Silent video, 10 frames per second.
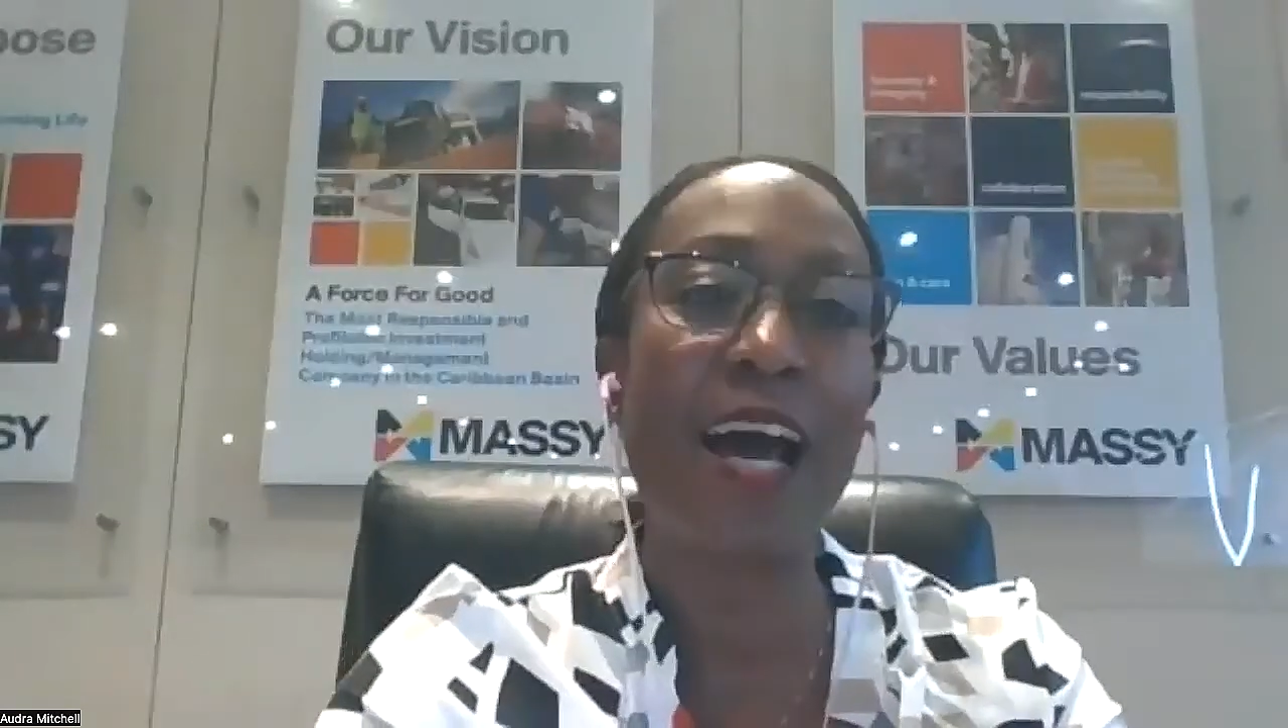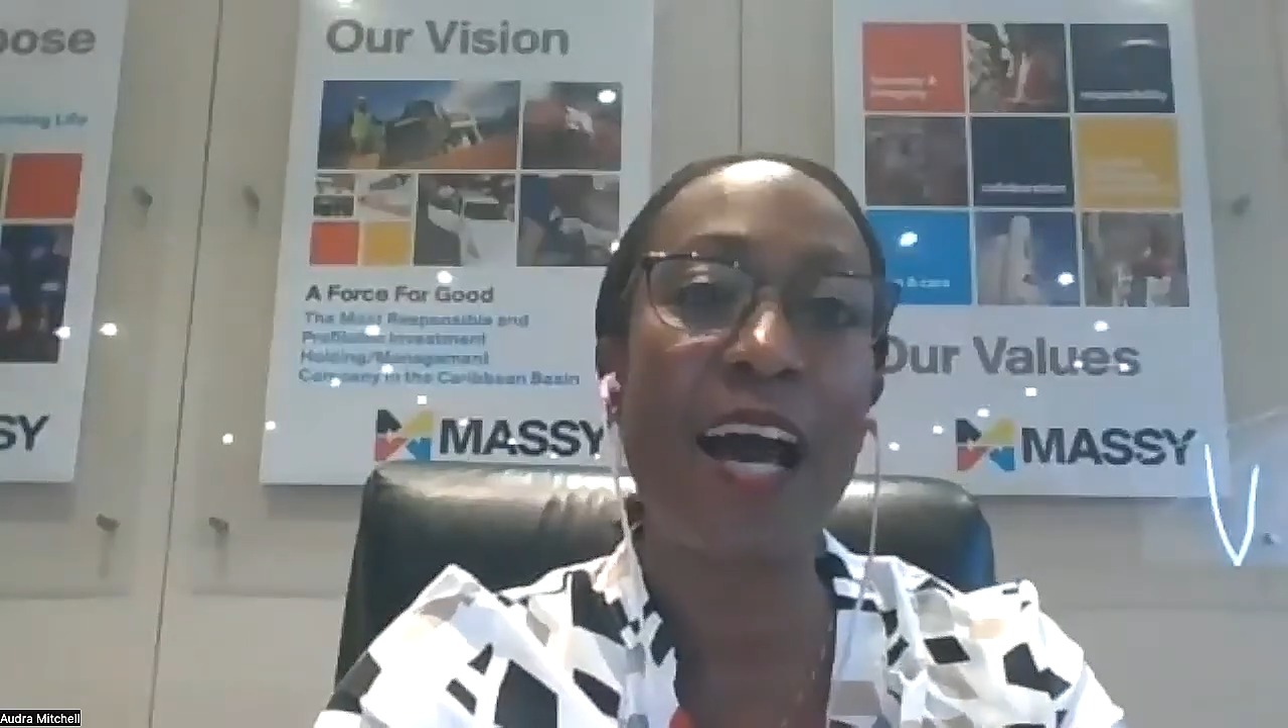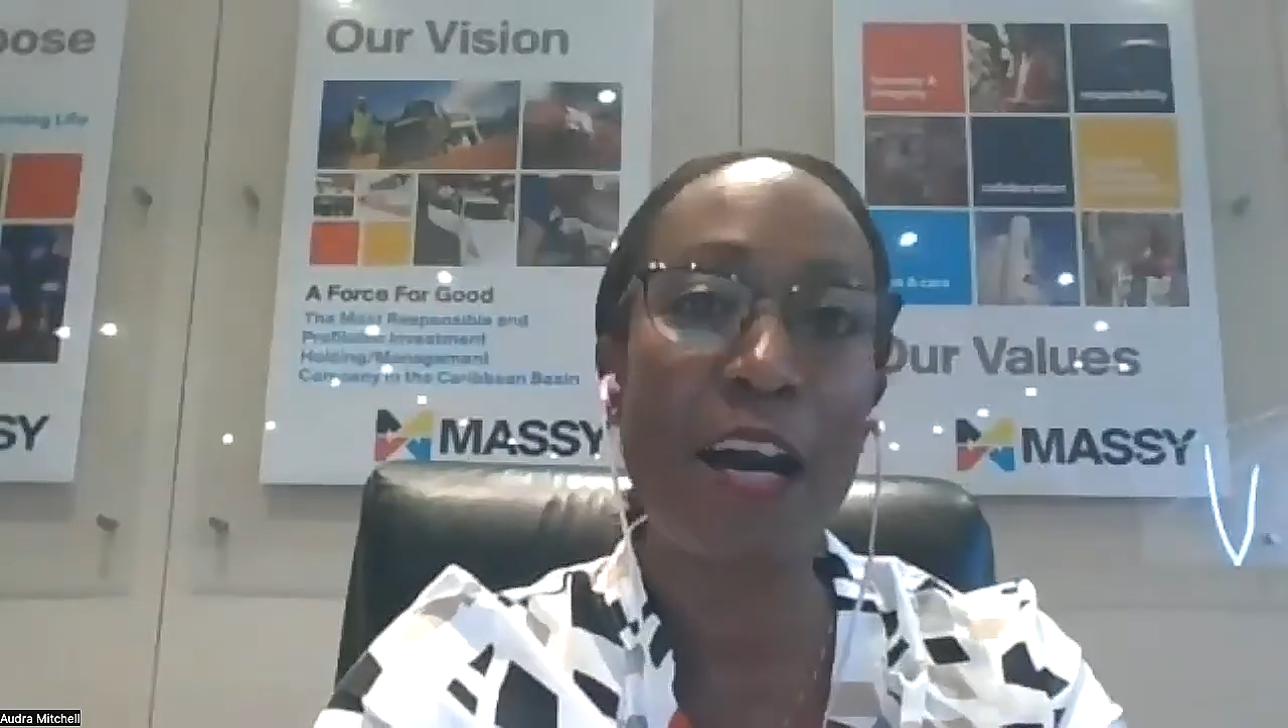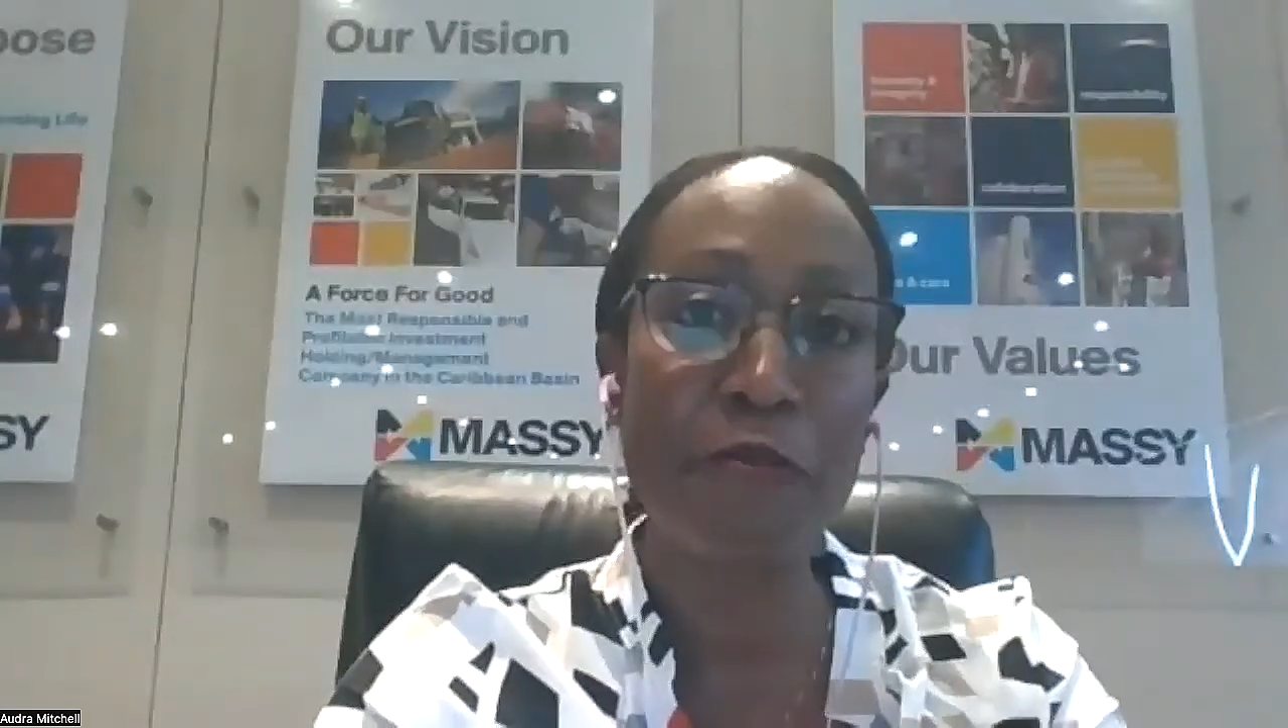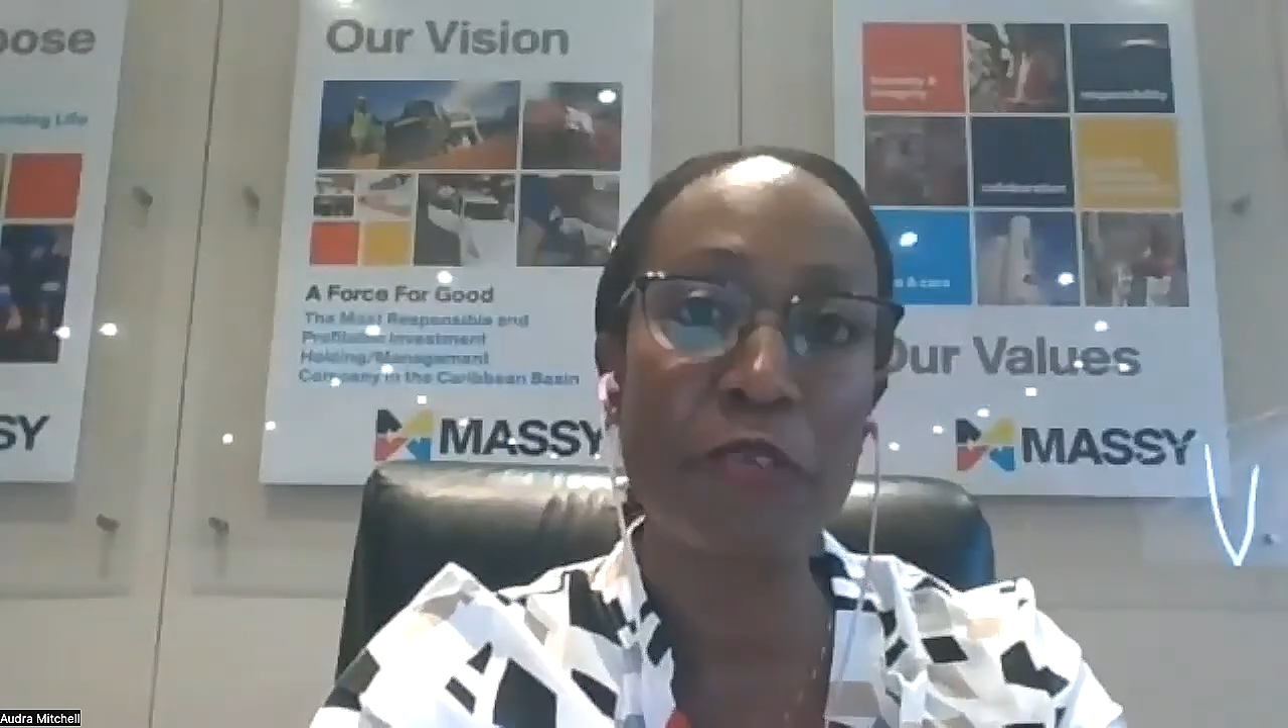
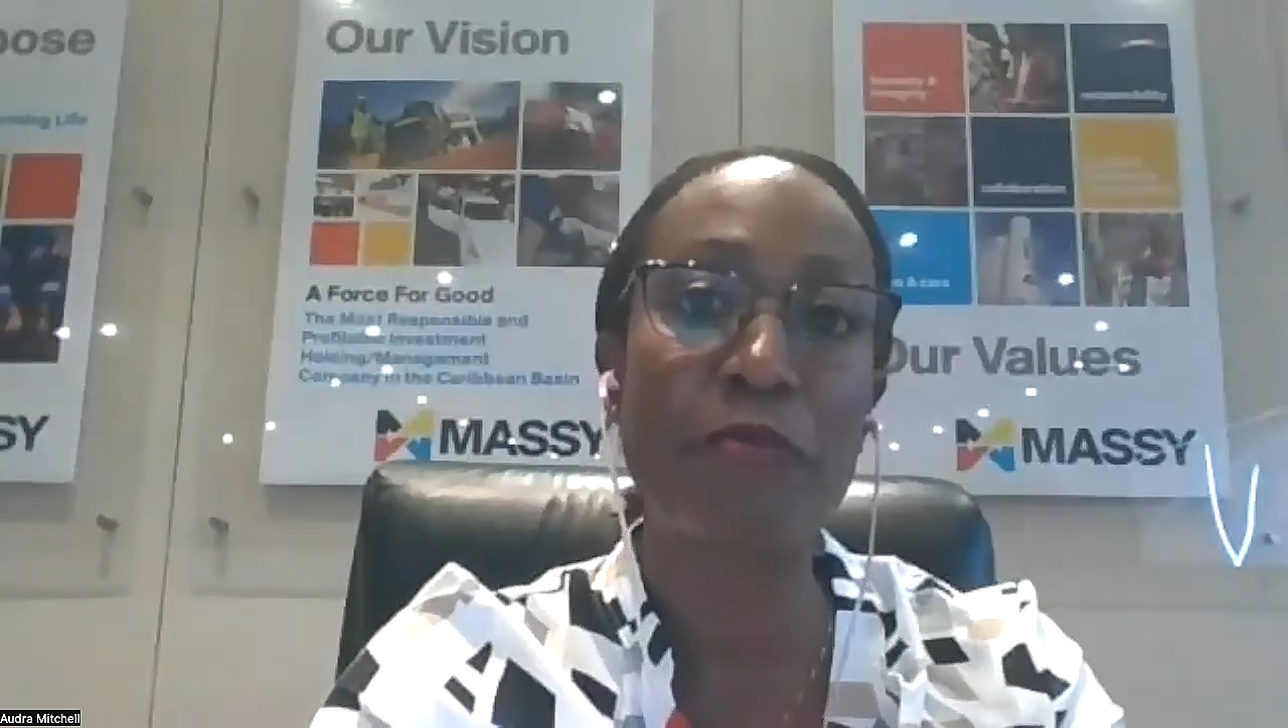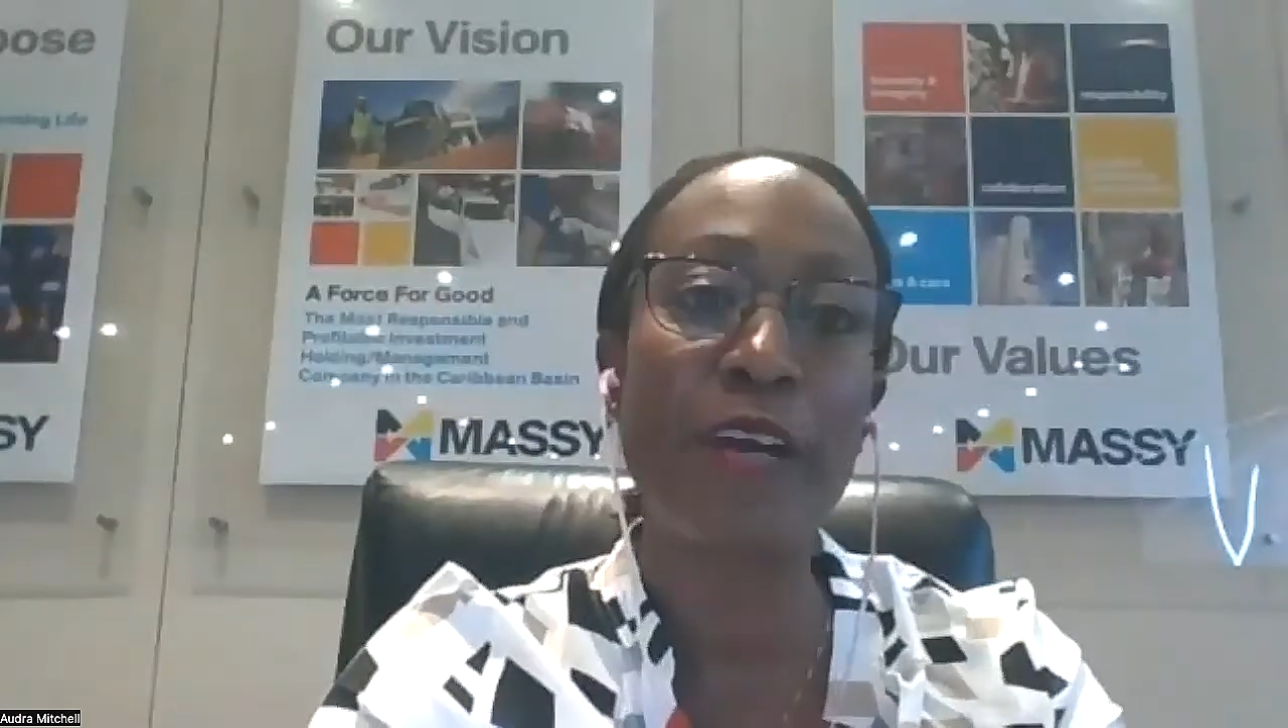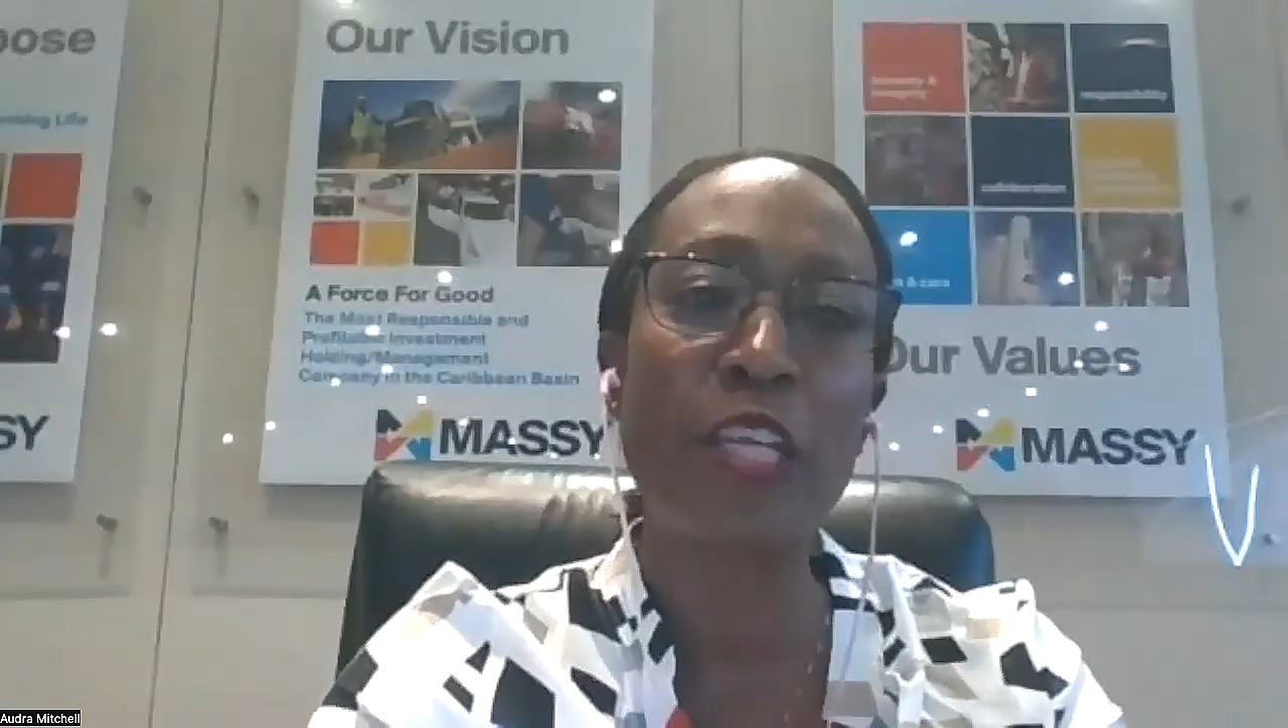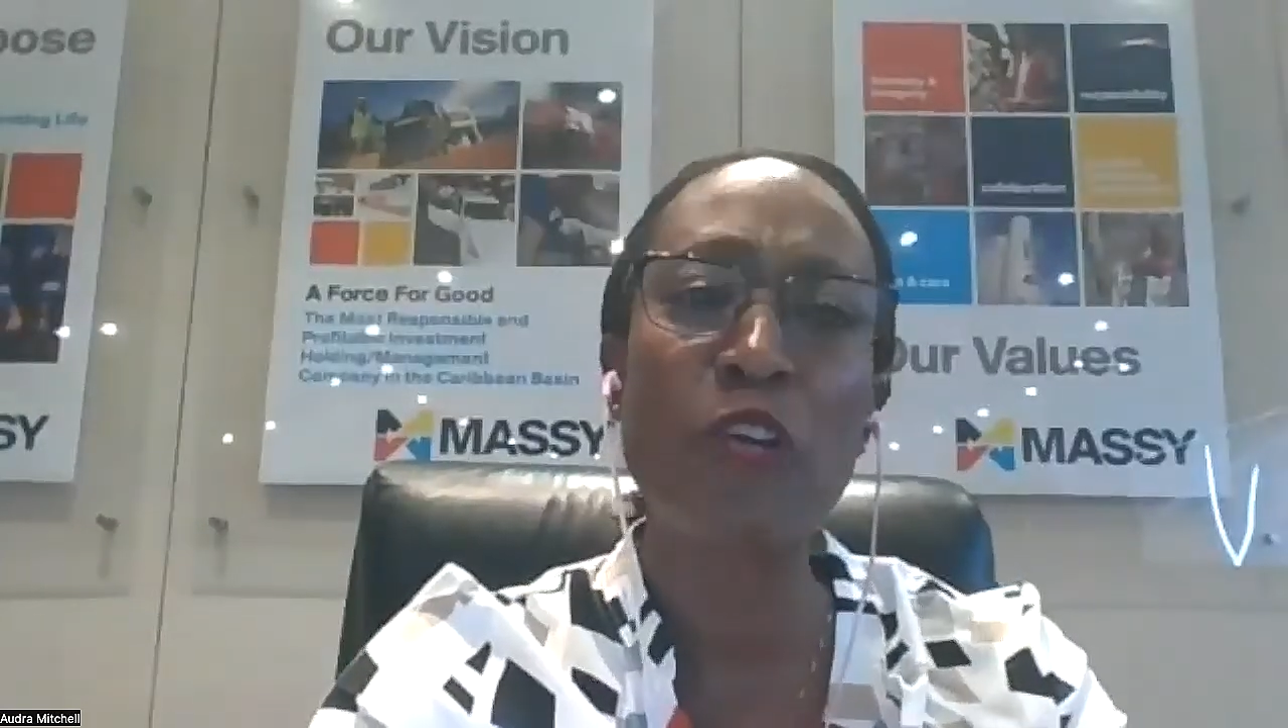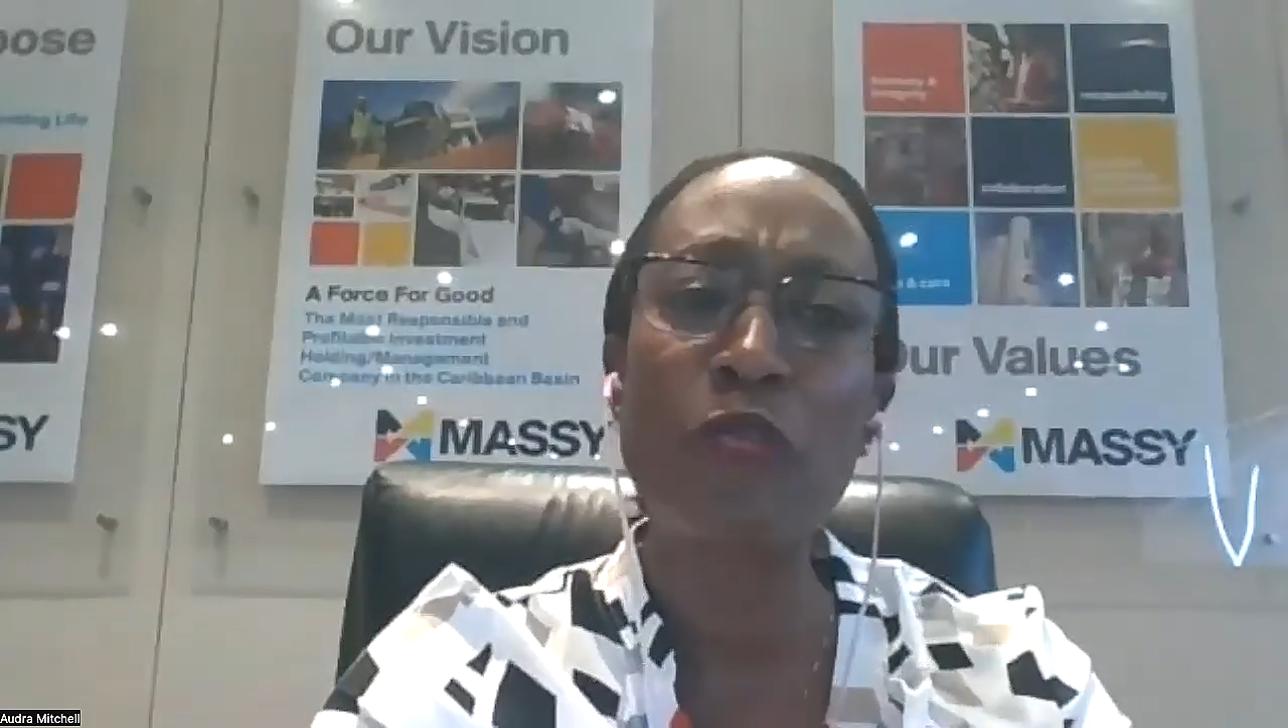have to find